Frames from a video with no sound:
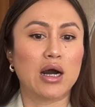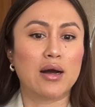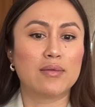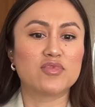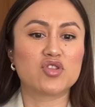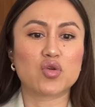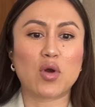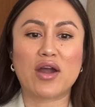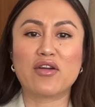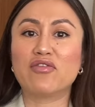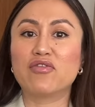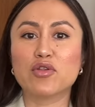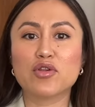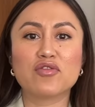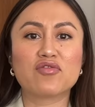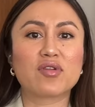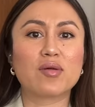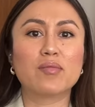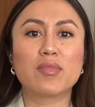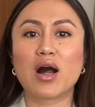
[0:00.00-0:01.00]
So I flew
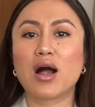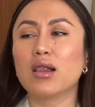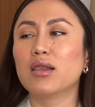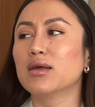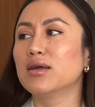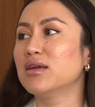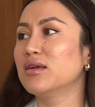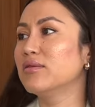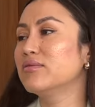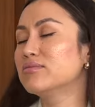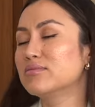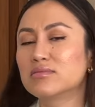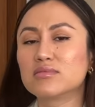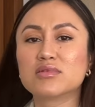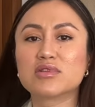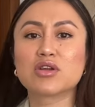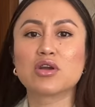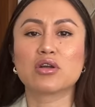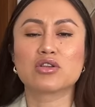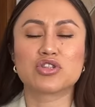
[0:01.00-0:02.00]
from Bali
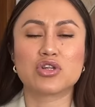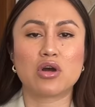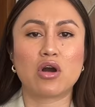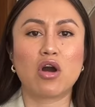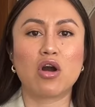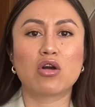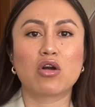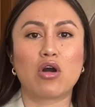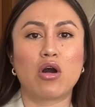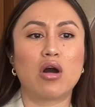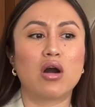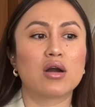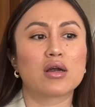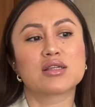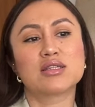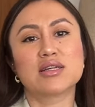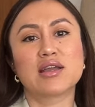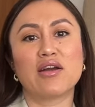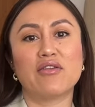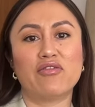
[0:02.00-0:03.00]
to Hong Kong
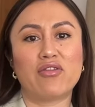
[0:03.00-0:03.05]
to get